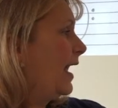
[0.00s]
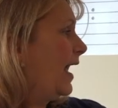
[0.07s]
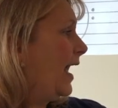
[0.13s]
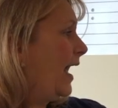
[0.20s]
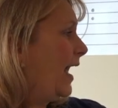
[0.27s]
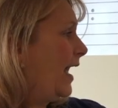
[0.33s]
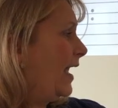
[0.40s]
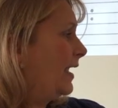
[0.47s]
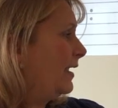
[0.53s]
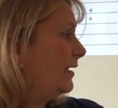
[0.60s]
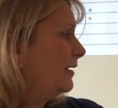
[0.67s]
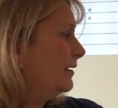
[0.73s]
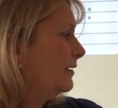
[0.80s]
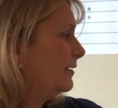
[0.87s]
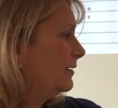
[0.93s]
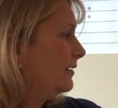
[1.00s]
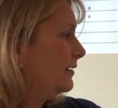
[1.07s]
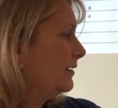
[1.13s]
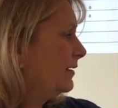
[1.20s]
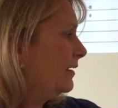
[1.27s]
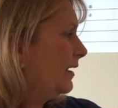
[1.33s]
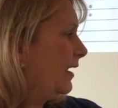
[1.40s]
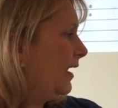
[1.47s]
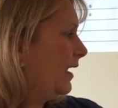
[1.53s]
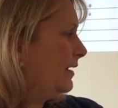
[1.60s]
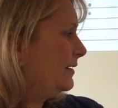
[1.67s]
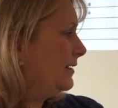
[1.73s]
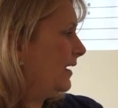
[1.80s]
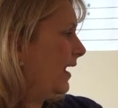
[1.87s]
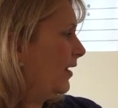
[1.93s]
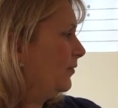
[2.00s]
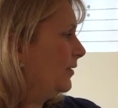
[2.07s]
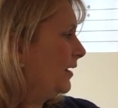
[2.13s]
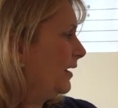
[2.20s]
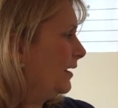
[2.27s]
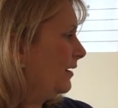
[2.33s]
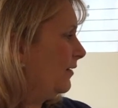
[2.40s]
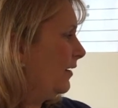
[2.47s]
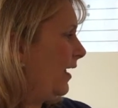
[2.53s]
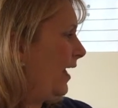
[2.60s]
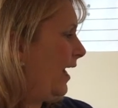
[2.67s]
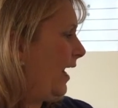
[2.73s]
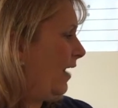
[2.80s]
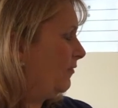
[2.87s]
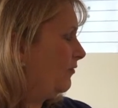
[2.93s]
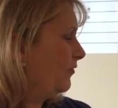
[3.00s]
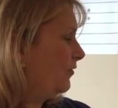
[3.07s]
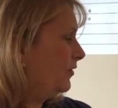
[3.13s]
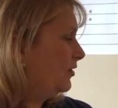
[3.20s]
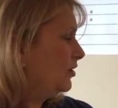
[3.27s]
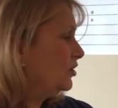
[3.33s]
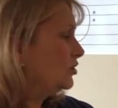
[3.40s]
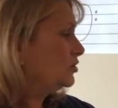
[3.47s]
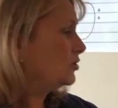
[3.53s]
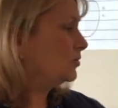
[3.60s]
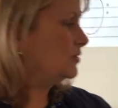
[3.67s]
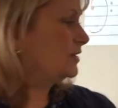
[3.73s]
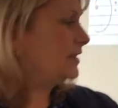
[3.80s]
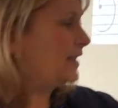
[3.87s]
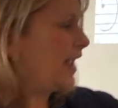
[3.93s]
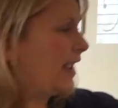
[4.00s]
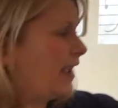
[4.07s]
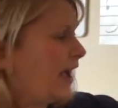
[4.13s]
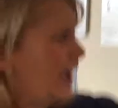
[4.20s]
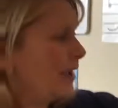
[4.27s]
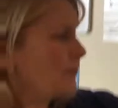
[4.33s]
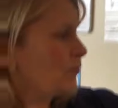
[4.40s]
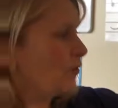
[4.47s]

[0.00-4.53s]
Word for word: A, and down here F. So today I